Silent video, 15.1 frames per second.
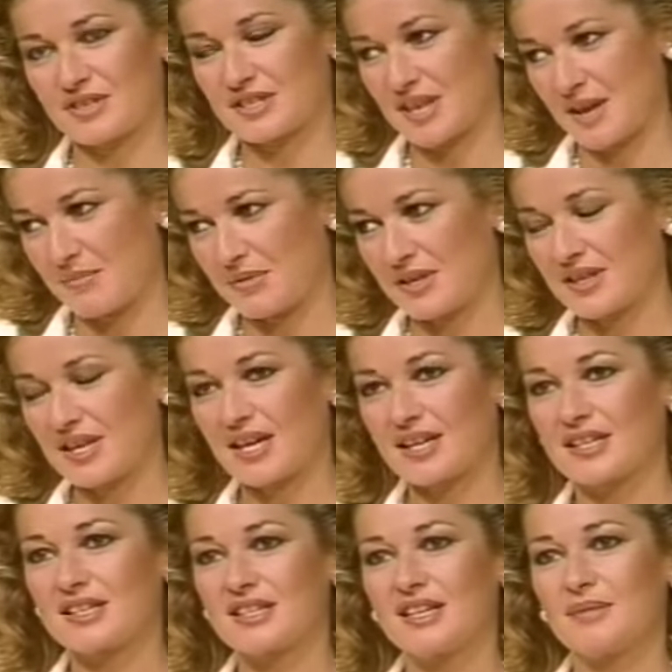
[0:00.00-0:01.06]
for Sable in
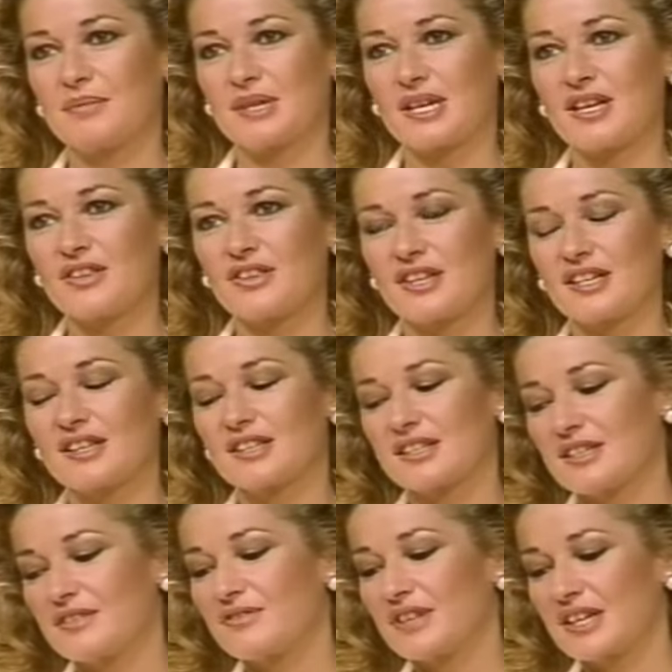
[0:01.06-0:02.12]
that clip, and I think
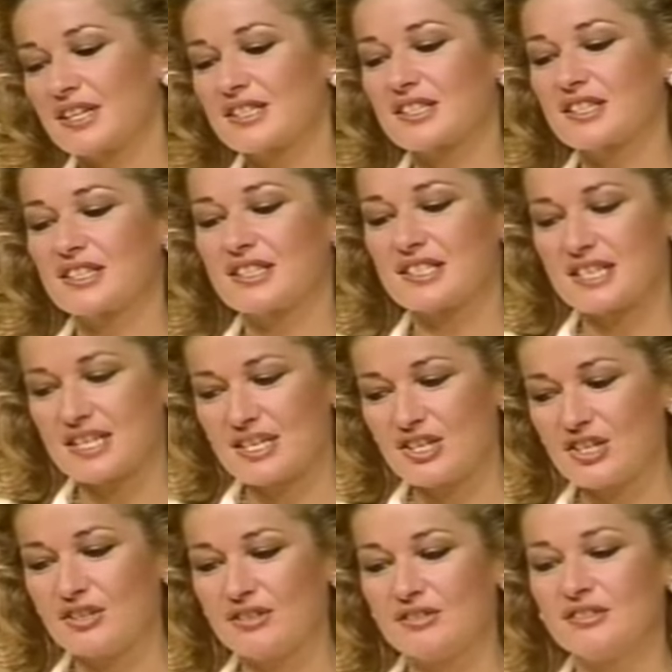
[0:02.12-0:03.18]
that if things
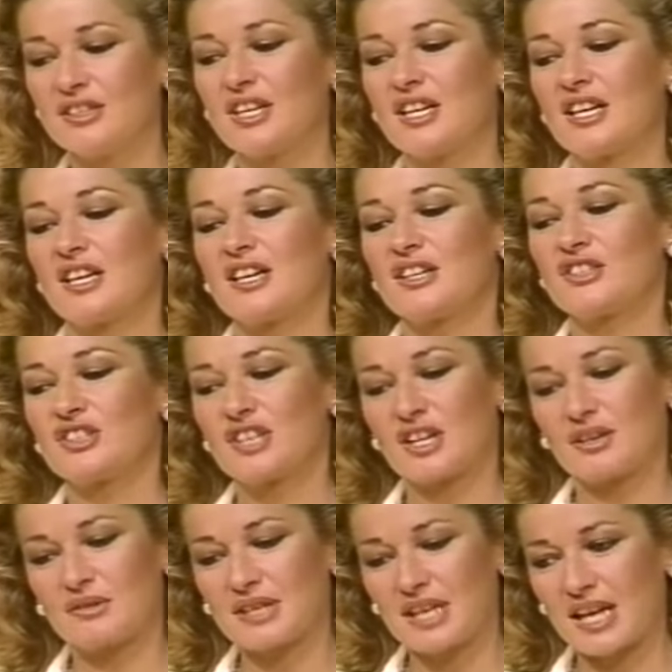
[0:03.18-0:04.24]
continue to
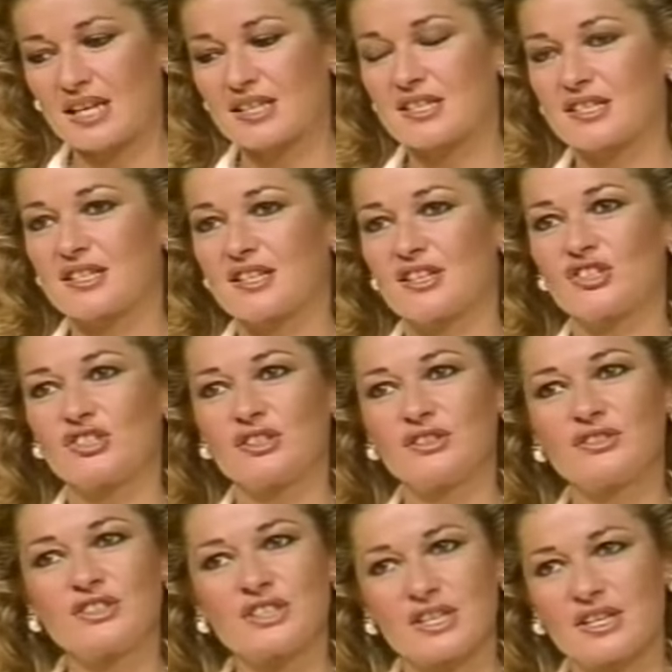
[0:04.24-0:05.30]
go against her,
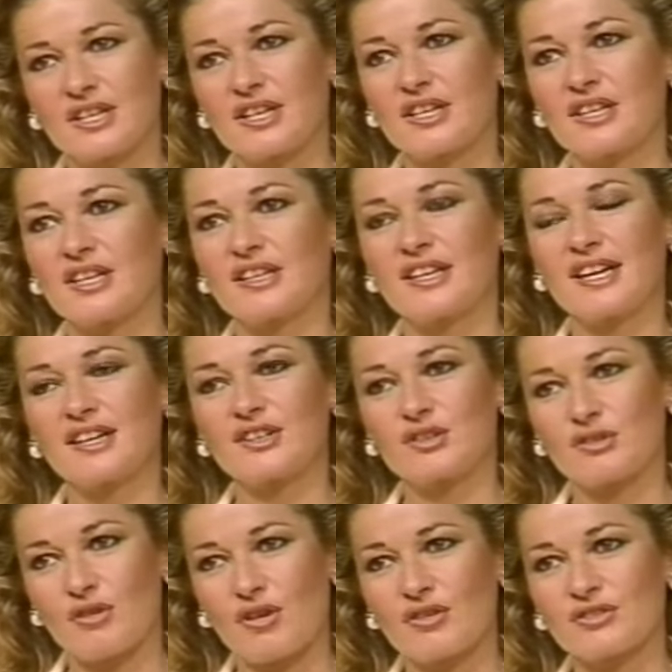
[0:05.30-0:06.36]
she'll turn and get
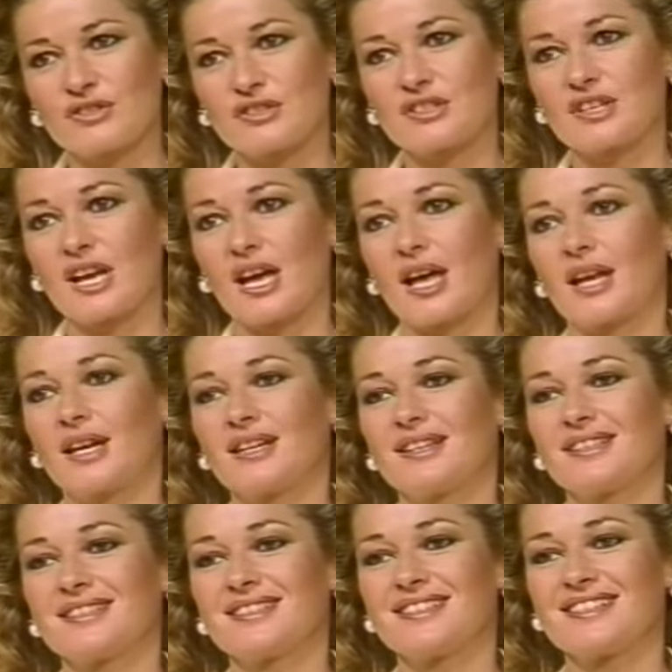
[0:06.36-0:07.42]
cross,
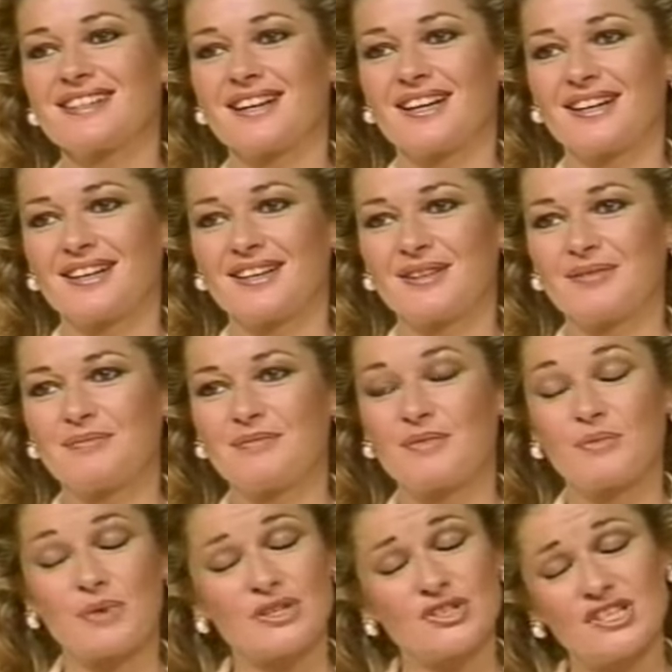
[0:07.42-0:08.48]
and um,
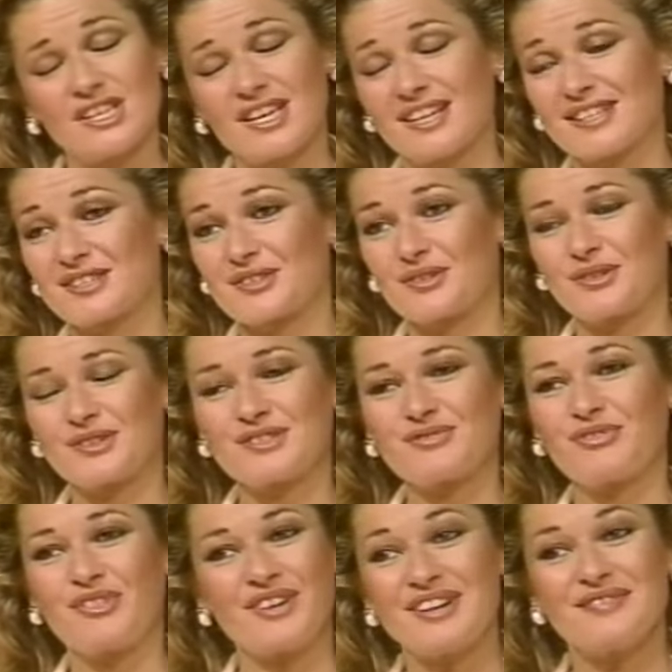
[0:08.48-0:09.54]
when she gets cross,
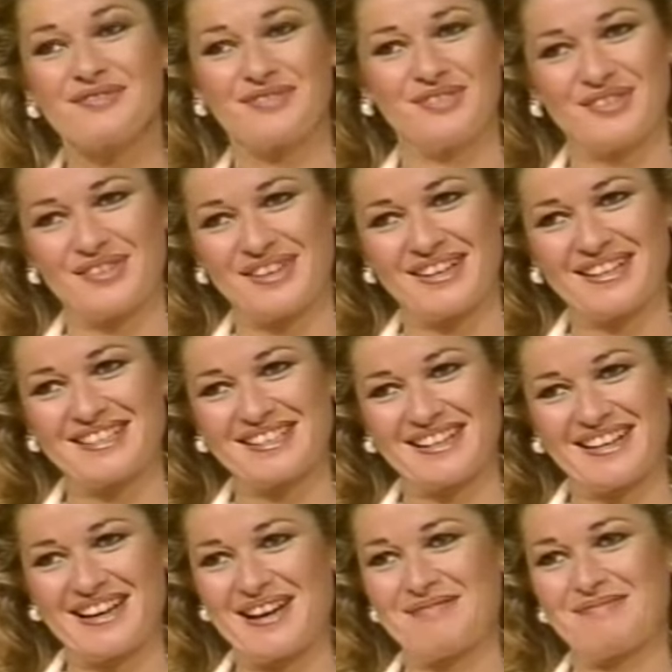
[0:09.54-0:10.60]
frightful things can